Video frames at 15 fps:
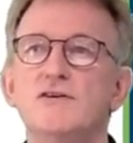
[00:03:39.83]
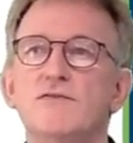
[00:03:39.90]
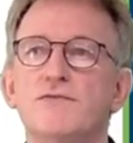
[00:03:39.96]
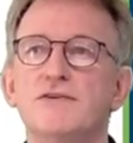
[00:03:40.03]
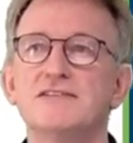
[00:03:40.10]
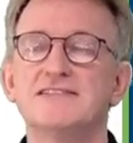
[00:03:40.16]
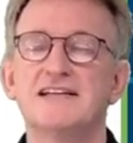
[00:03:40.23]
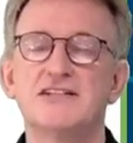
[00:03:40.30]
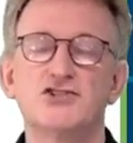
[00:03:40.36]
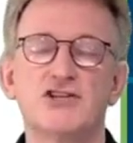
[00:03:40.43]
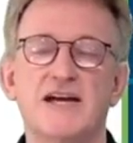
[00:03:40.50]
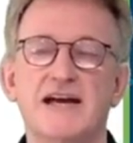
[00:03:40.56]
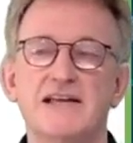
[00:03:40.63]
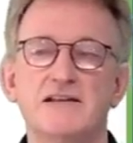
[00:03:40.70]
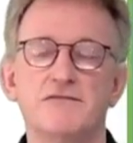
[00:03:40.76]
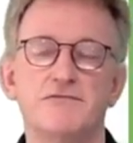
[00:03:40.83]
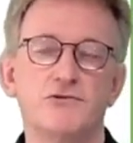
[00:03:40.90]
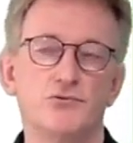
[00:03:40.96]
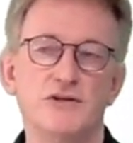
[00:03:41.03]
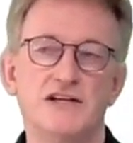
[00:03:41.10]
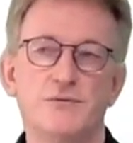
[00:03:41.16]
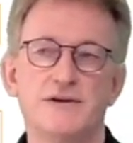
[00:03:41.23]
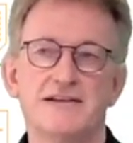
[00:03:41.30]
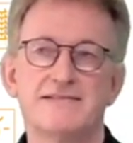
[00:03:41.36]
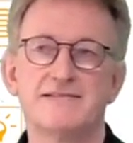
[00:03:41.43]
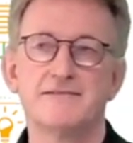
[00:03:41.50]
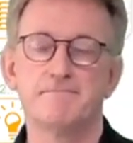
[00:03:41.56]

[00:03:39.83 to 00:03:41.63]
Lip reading: for such kind of a request.